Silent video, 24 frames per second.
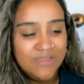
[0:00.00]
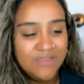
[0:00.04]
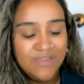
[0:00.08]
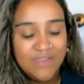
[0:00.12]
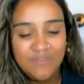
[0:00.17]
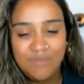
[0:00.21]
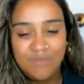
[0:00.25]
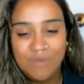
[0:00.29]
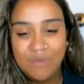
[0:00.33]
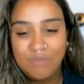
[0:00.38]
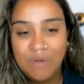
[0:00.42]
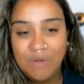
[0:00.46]

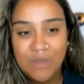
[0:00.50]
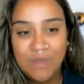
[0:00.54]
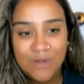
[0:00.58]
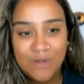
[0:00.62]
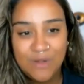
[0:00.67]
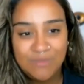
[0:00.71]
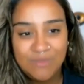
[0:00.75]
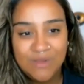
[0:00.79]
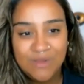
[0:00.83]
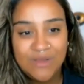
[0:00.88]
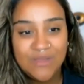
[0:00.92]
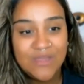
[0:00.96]
if people are going
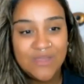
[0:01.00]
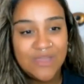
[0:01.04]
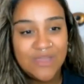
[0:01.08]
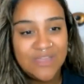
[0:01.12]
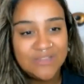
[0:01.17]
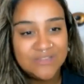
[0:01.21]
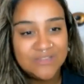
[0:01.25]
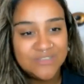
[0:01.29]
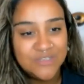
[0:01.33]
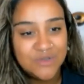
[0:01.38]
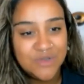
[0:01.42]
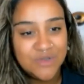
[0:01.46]
to be looking
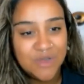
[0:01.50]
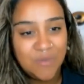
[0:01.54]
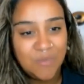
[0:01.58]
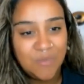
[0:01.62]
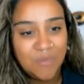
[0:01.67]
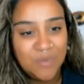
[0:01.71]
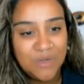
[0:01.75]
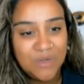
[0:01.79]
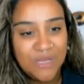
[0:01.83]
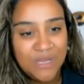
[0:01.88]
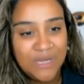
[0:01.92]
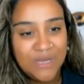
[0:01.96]
into a company